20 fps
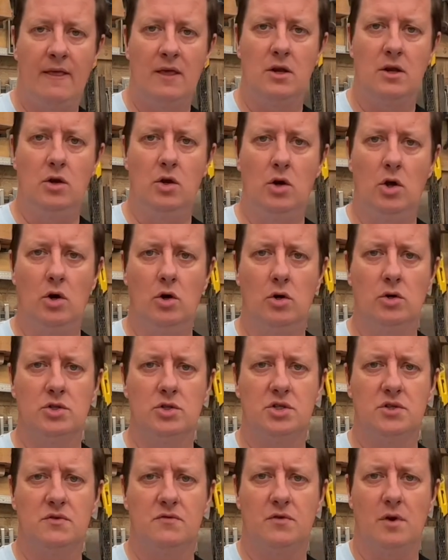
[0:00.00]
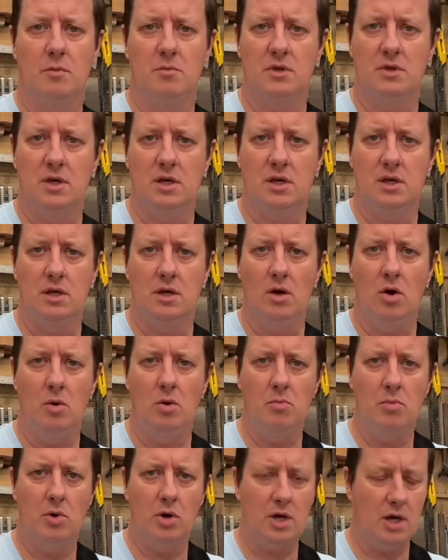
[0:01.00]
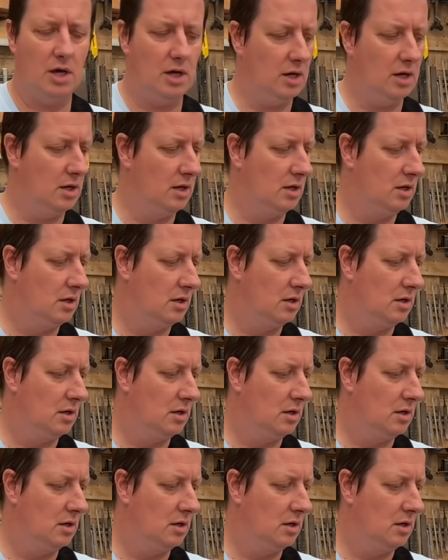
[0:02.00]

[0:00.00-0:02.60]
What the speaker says: notes from the humbucker